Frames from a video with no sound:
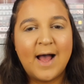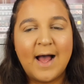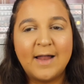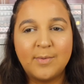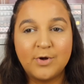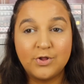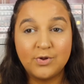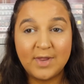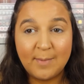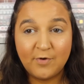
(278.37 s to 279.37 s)
And I'm going to
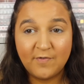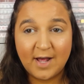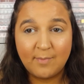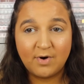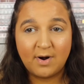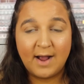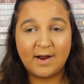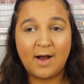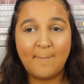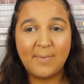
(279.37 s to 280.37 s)
do them off camera and
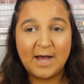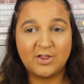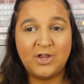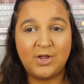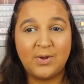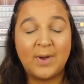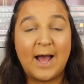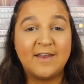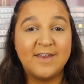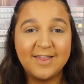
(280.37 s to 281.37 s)
come back to you,
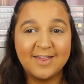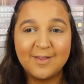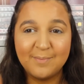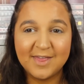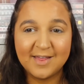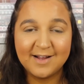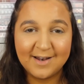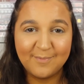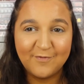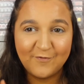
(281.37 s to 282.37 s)
and this is the missing
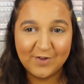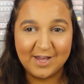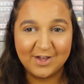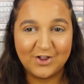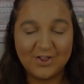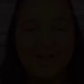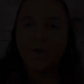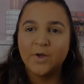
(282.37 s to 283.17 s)
clip finished.